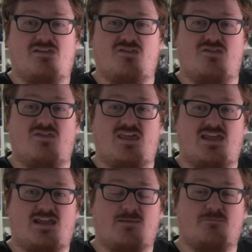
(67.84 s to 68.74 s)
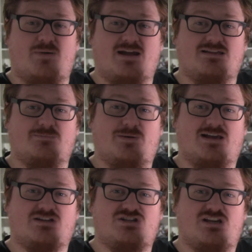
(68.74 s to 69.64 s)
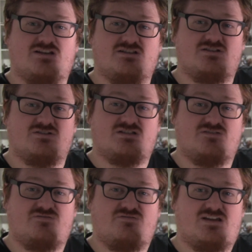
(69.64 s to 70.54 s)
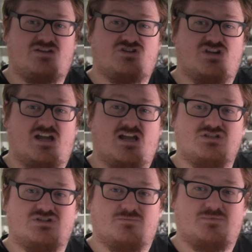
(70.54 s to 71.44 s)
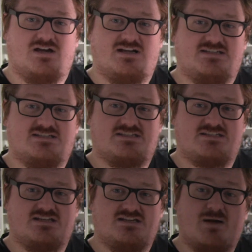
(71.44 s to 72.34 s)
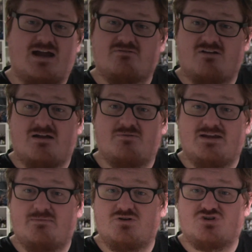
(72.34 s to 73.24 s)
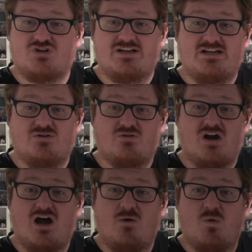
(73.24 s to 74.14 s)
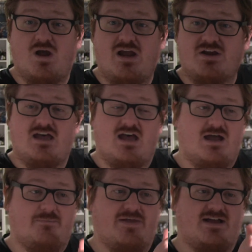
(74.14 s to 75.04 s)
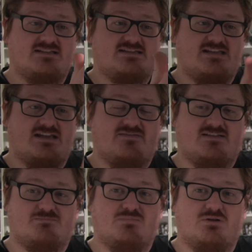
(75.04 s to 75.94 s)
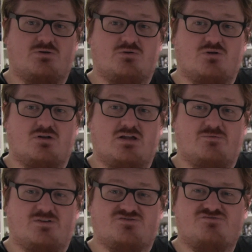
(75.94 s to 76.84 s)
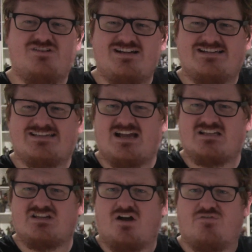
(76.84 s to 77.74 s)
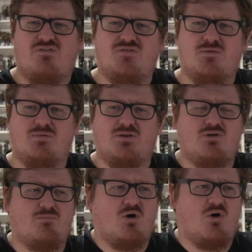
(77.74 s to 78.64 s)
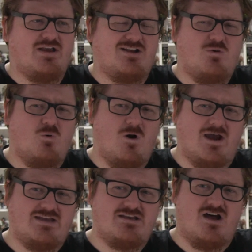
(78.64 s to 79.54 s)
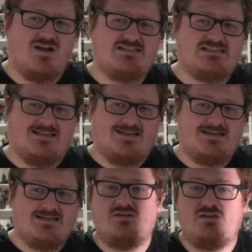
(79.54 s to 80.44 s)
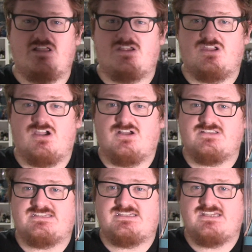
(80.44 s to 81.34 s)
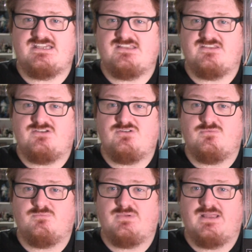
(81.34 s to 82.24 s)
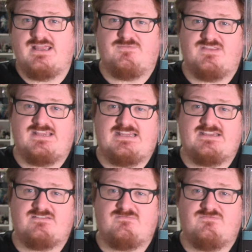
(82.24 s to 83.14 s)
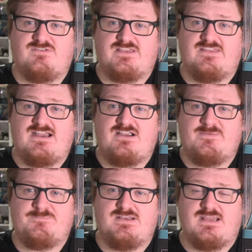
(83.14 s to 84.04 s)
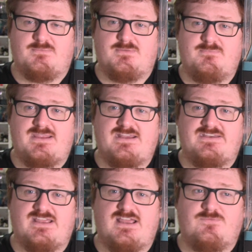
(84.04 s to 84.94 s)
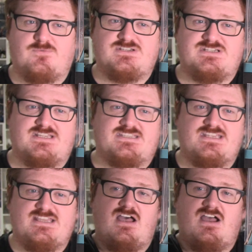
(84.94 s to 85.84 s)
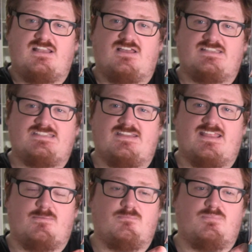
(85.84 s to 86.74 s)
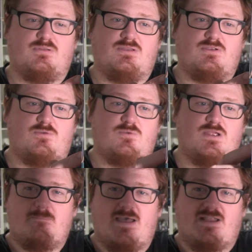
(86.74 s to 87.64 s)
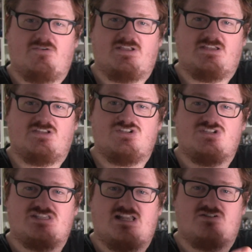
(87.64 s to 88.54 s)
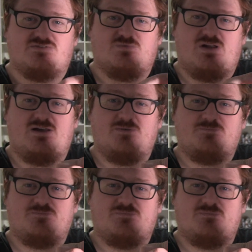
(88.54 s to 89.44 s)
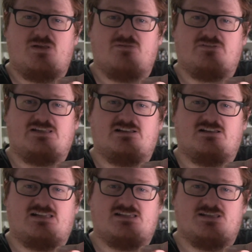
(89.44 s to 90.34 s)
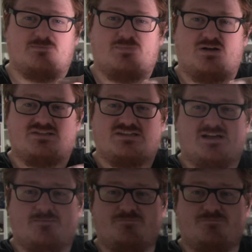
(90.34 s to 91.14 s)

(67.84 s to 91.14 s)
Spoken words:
the back of the packaging does feature some nice background imagery or artwork, and that's in this blue colour, which really sets off the blue boy quite nicely. You got the number of the figure there, name of the media, which is highlighted in that blue bannering just there as well. Bit of legalese at the bottom.